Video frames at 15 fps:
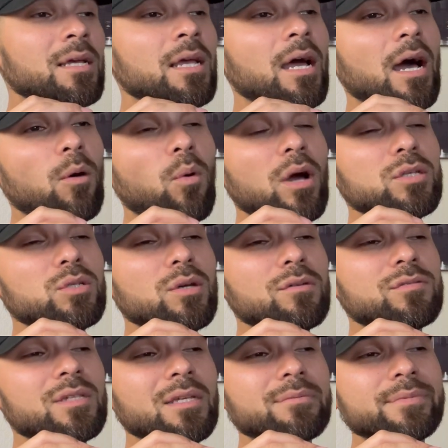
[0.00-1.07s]
I watched
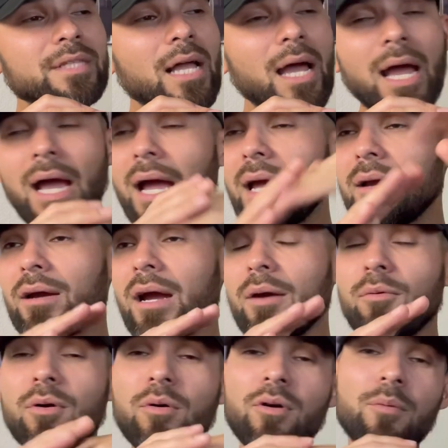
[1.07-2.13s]
UFC. All
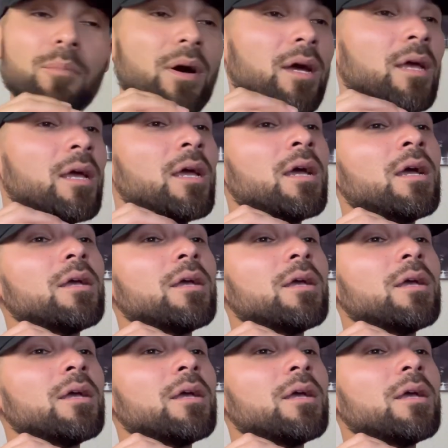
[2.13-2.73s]
right.